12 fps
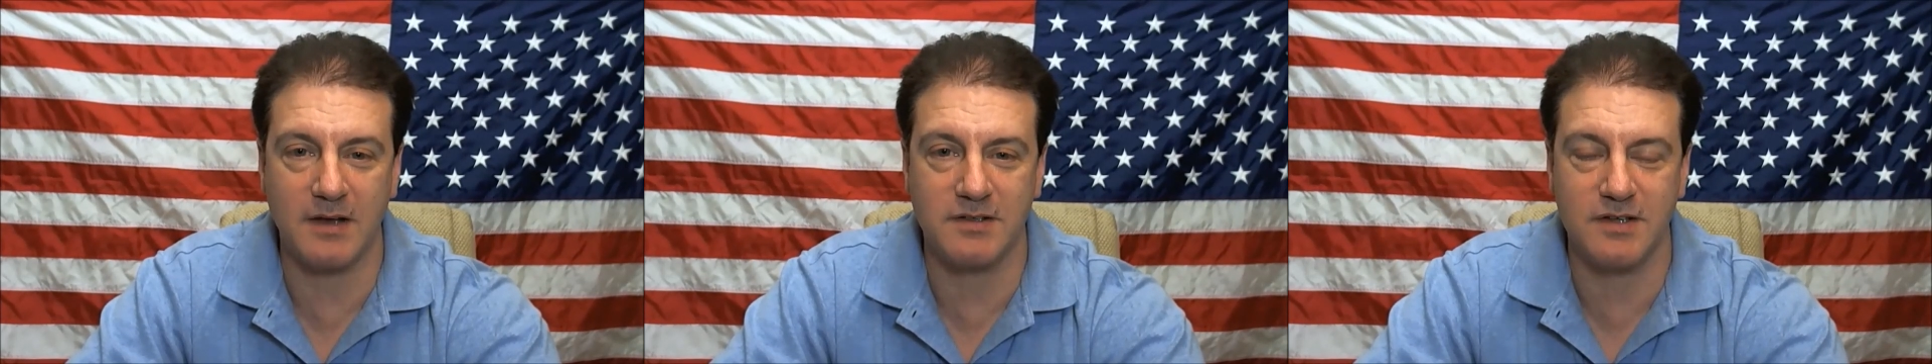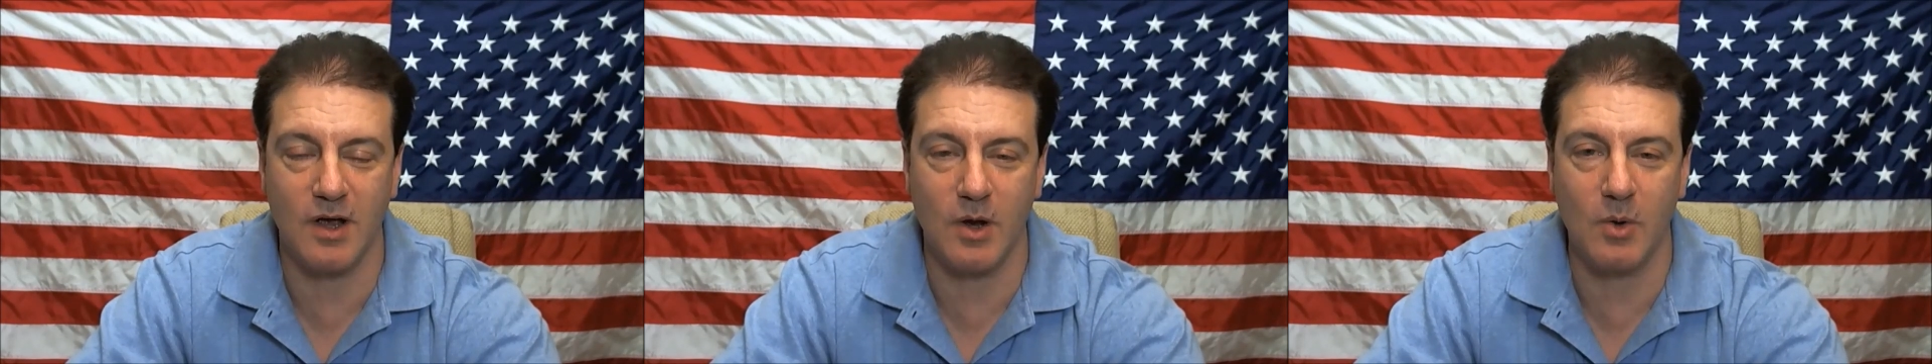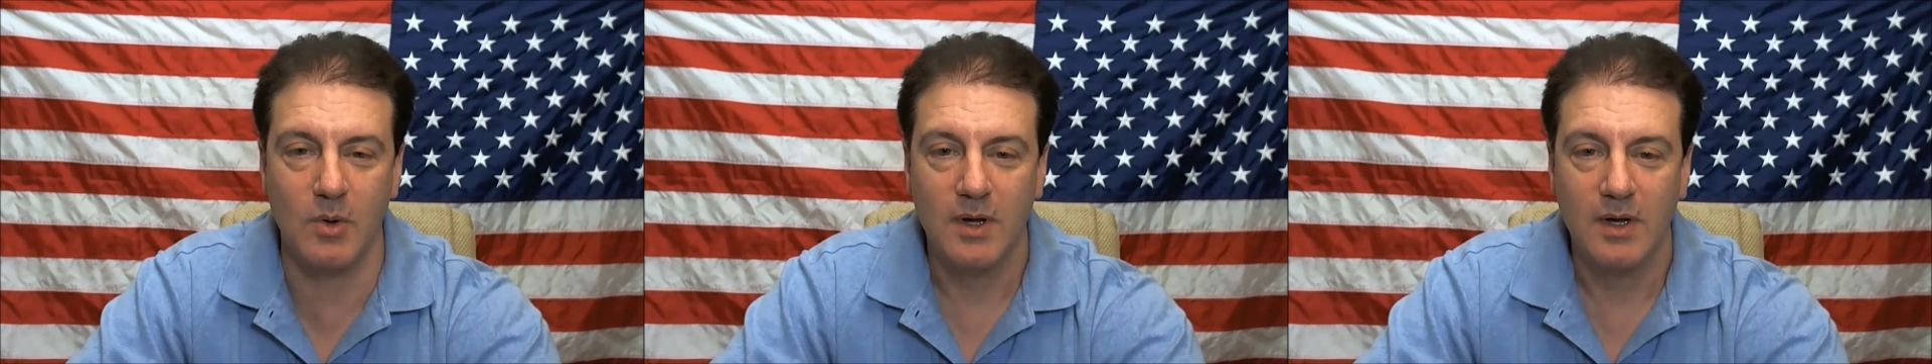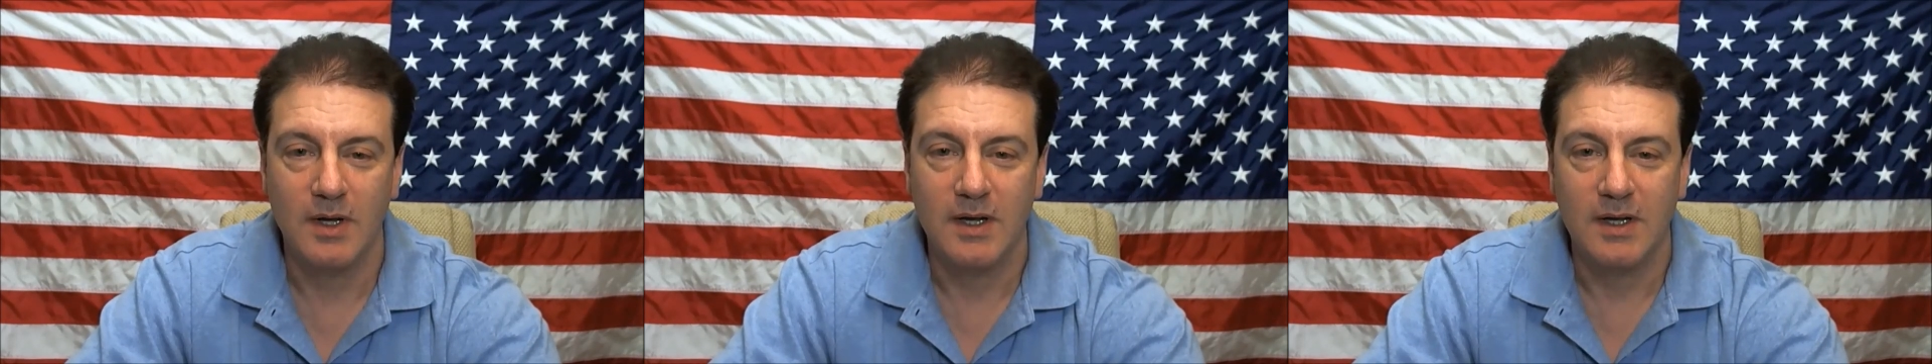So
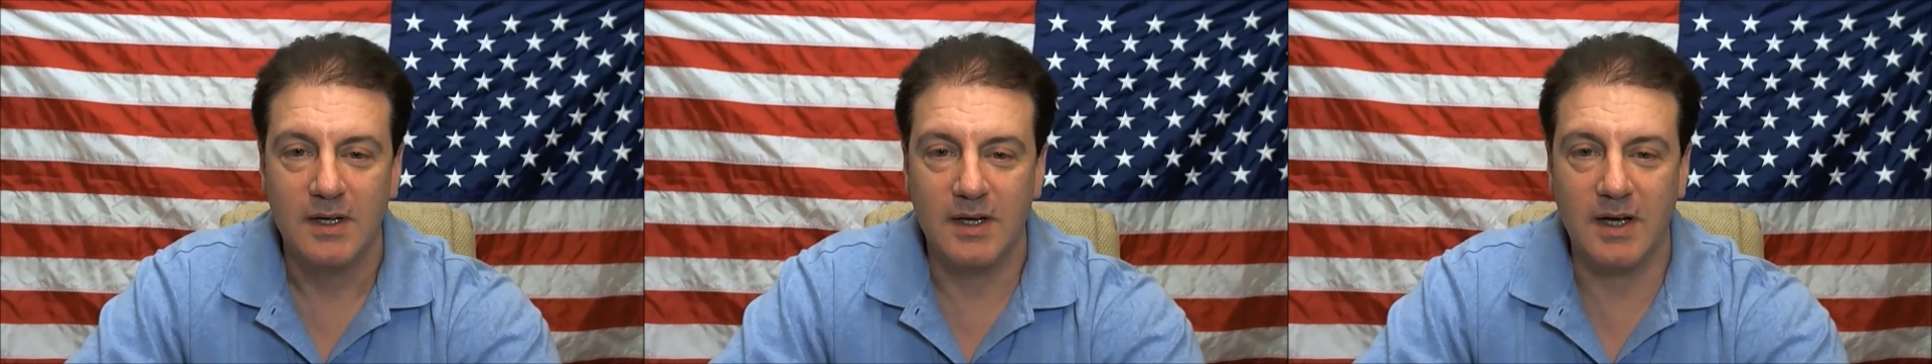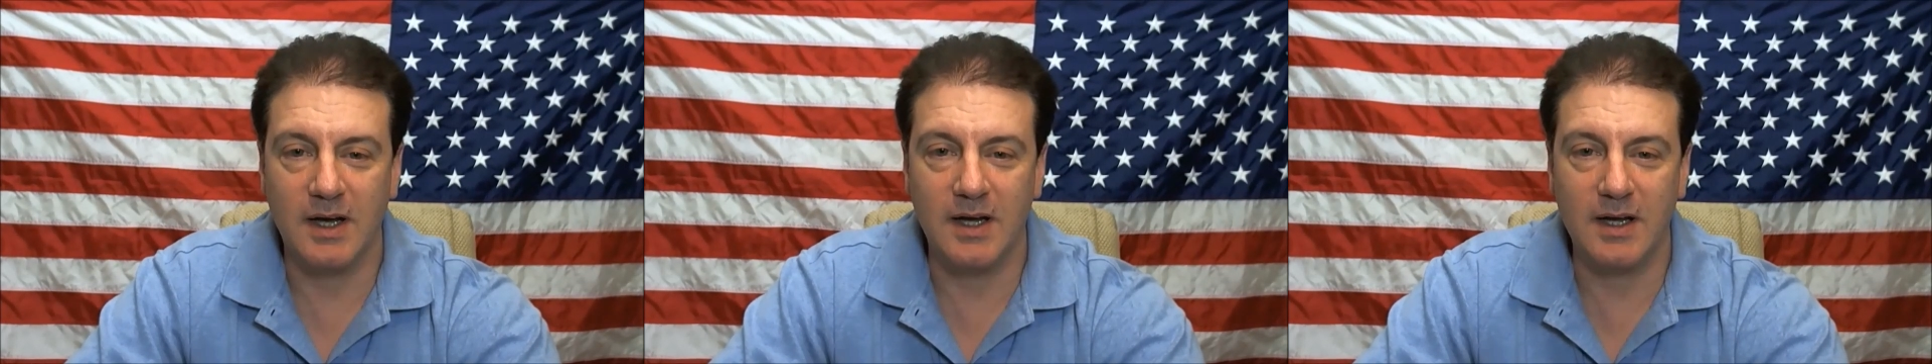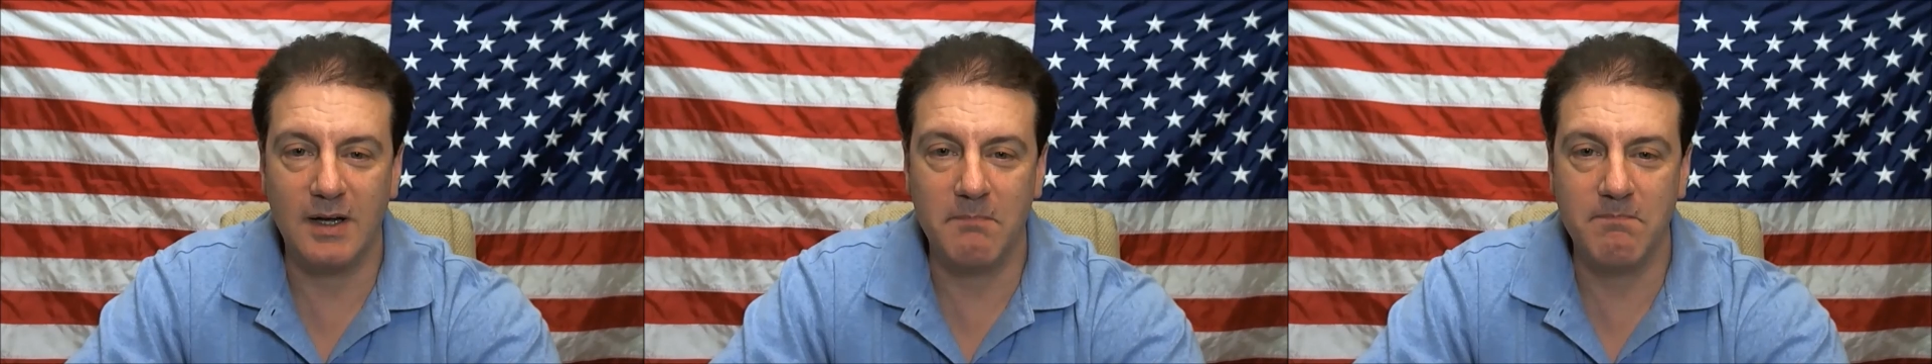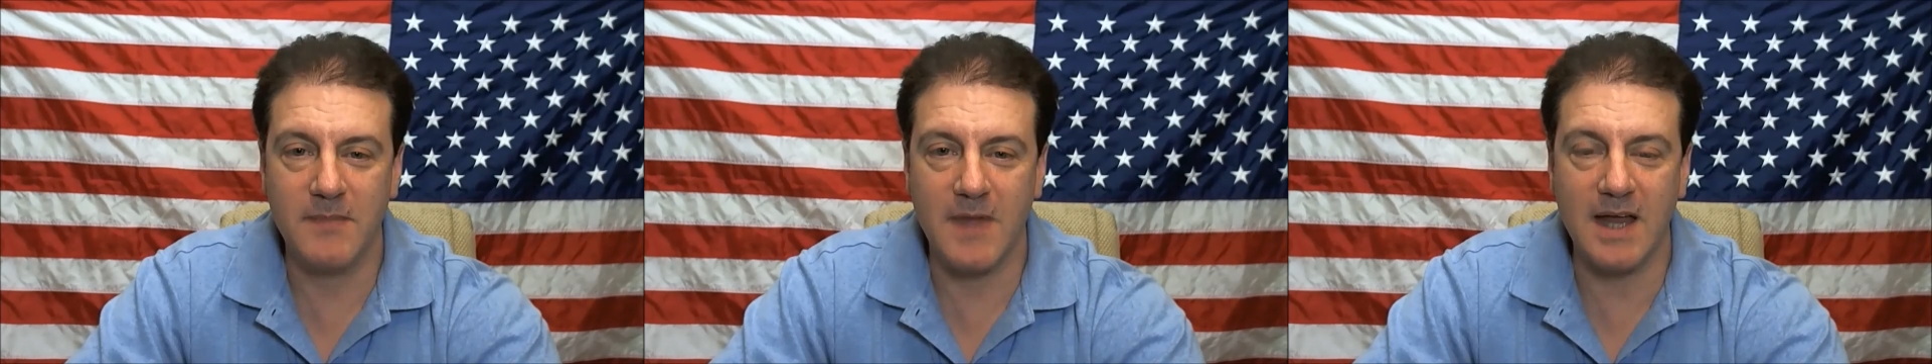
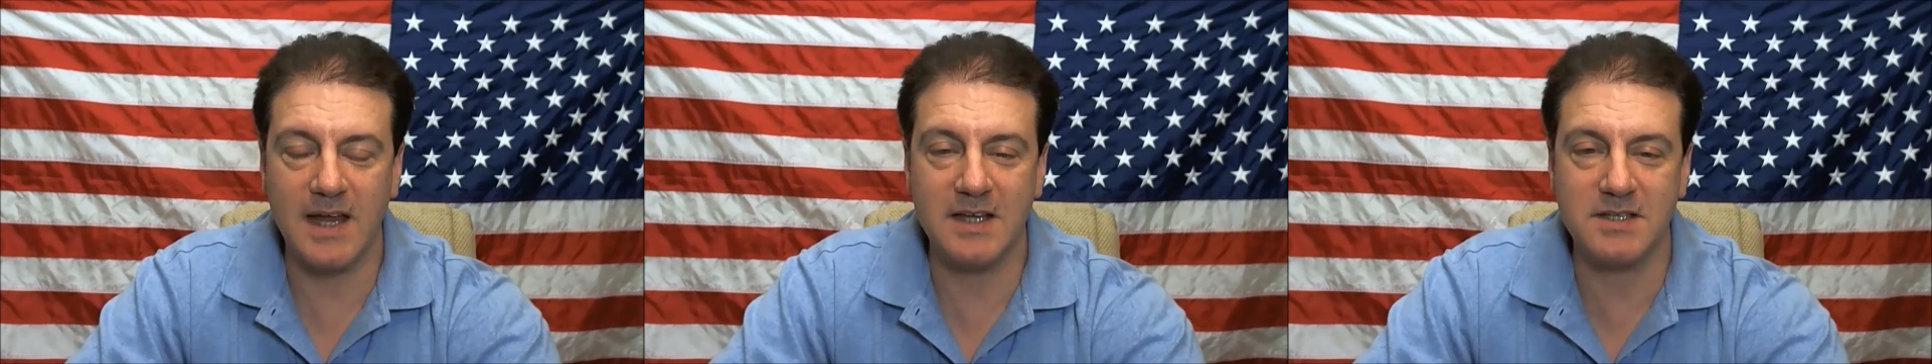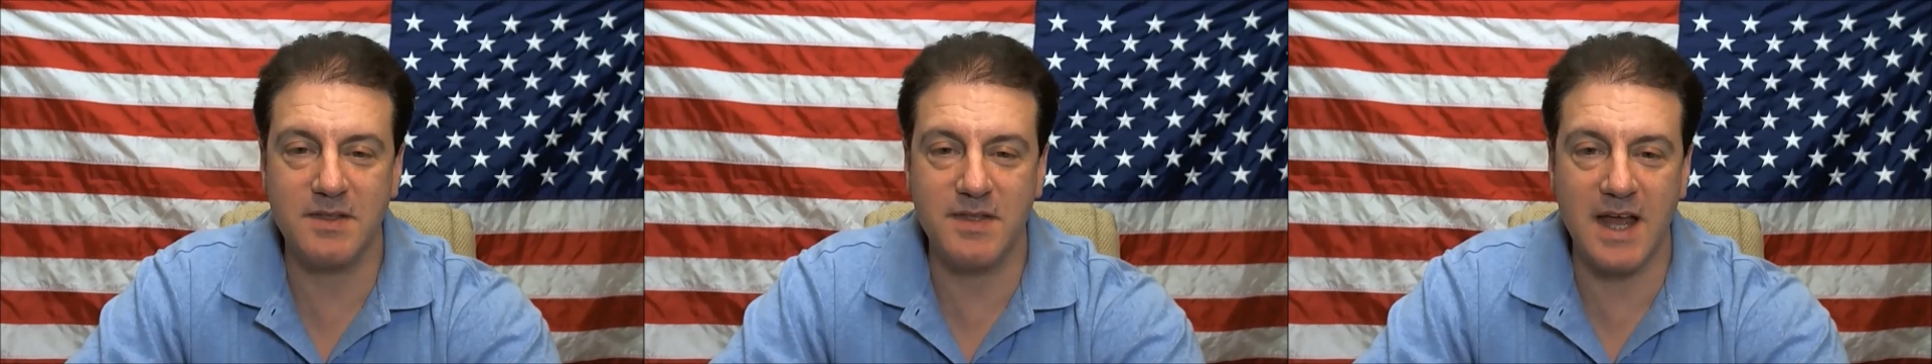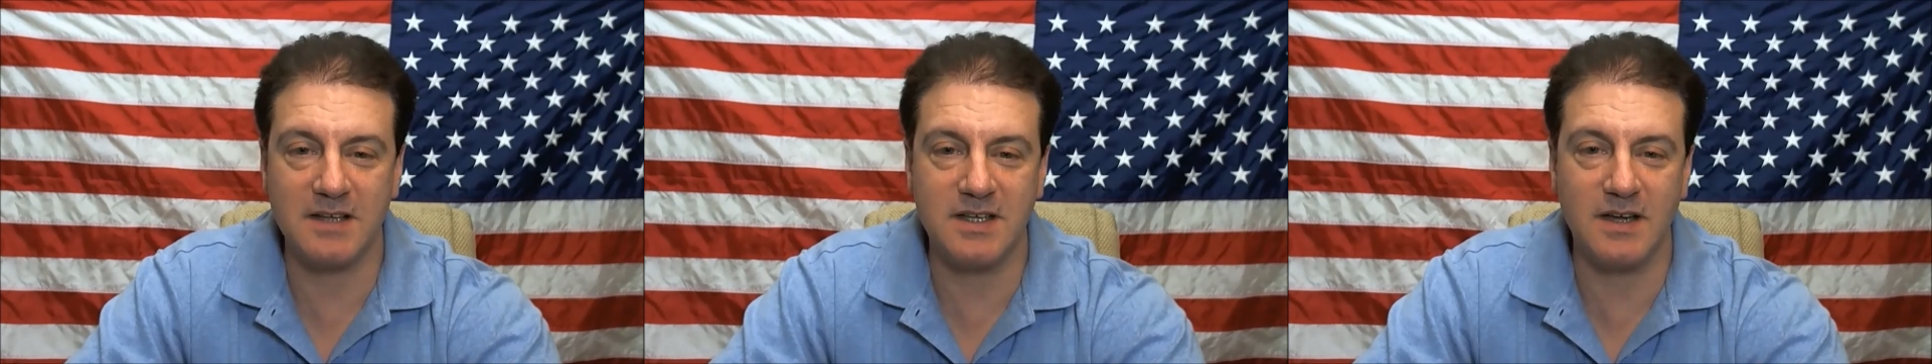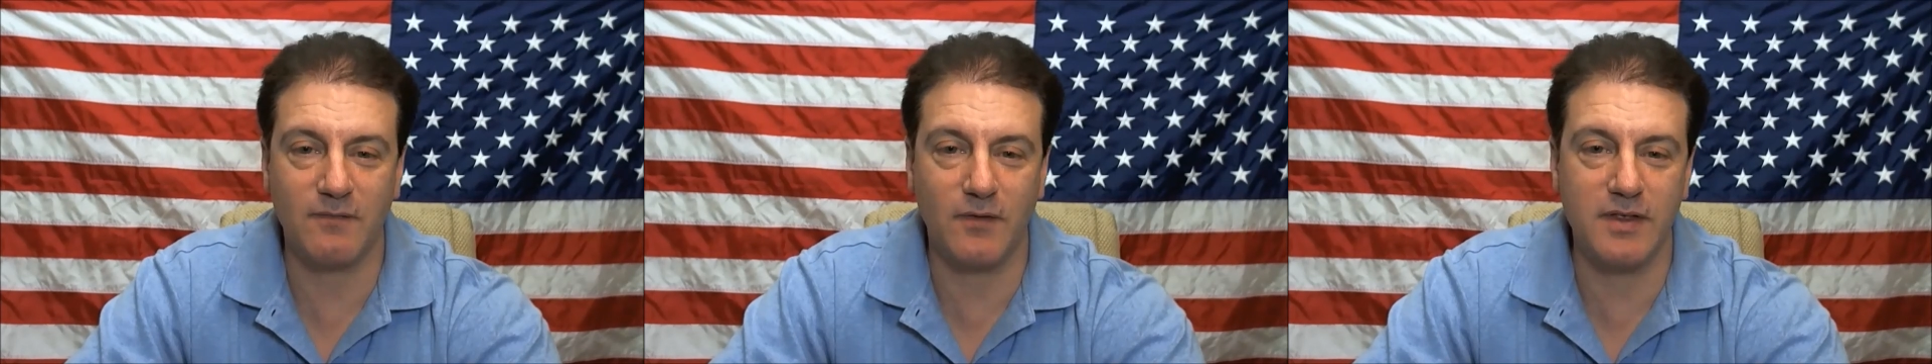I guess that's
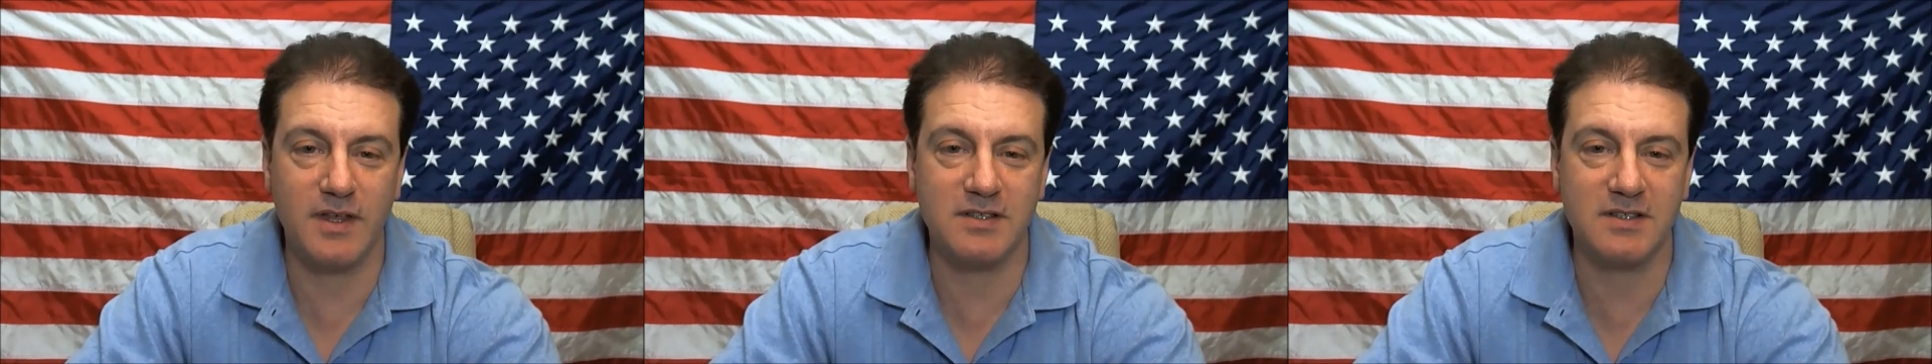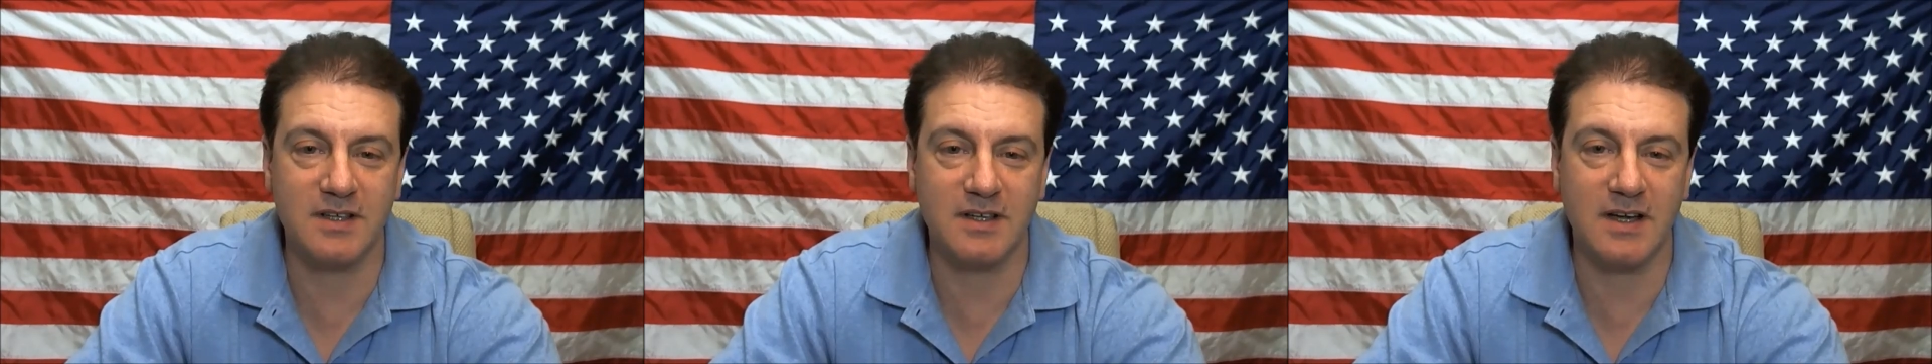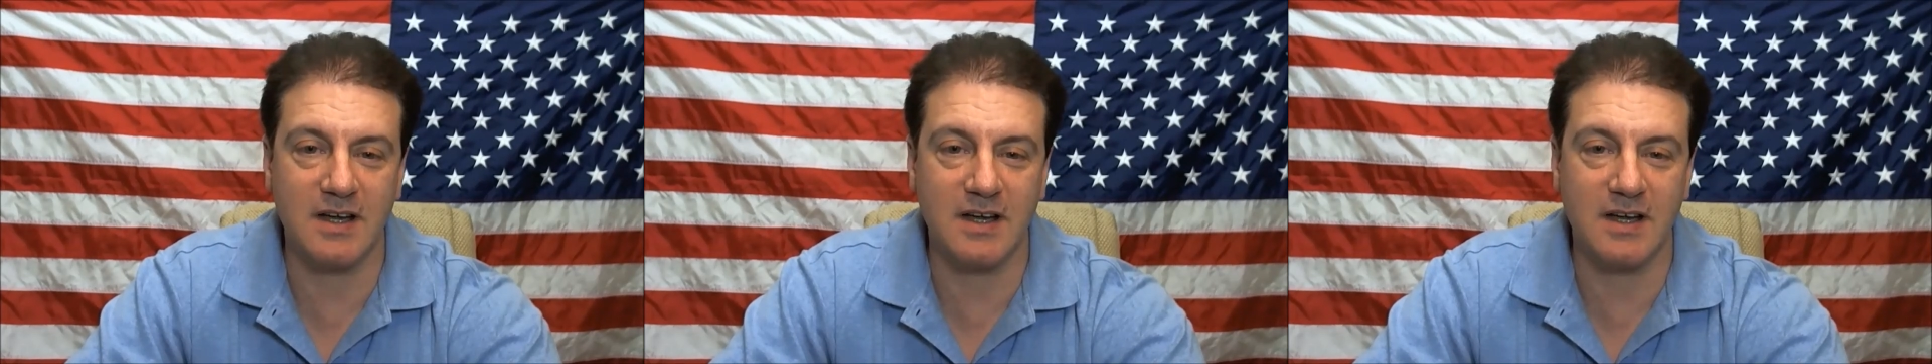it for this